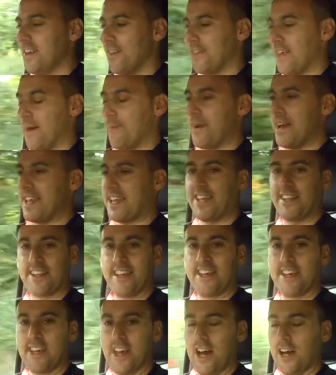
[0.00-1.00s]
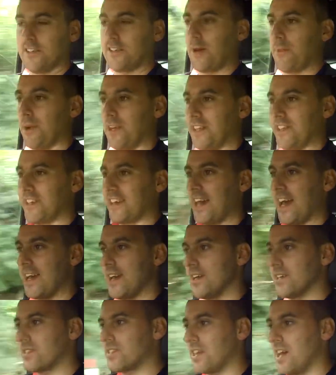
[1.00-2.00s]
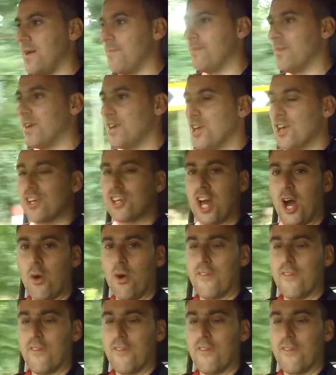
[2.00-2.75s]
They're making the double indicators go